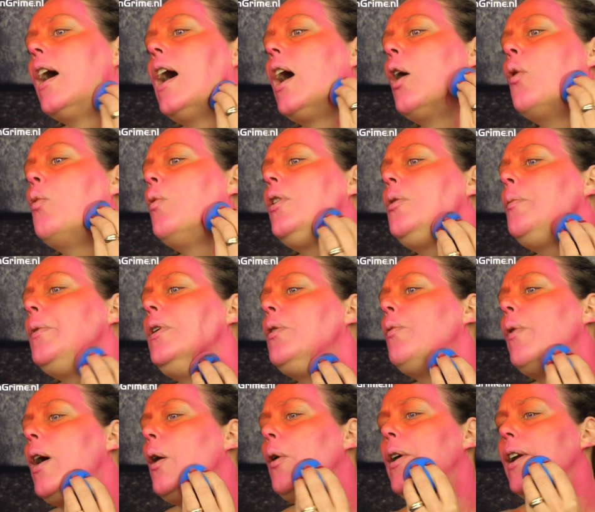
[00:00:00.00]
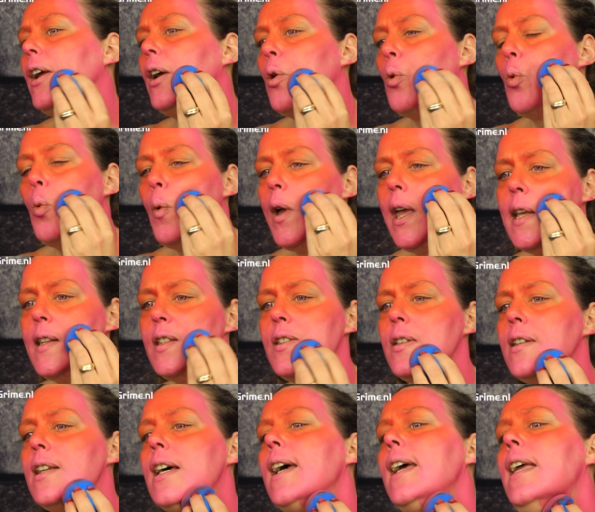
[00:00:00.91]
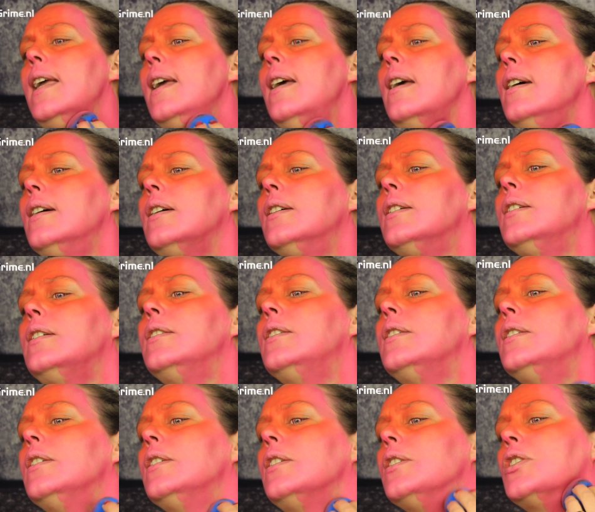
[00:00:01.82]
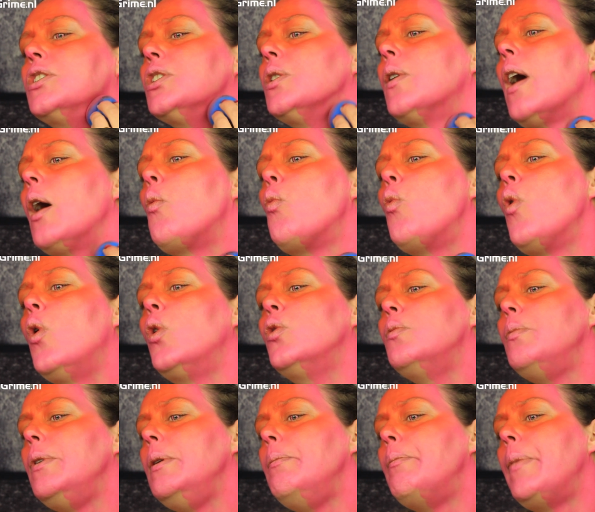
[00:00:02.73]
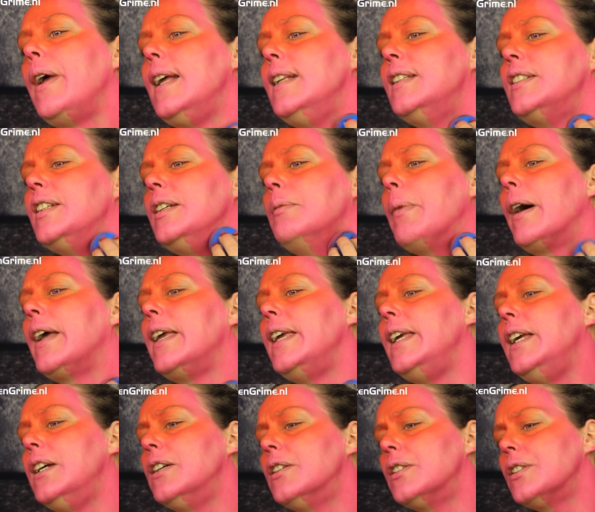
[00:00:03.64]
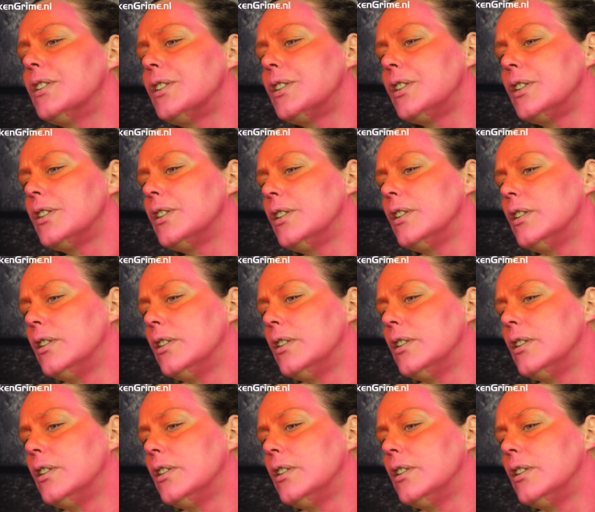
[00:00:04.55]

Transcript: I will be wearing a wig today so I won't be painting my ears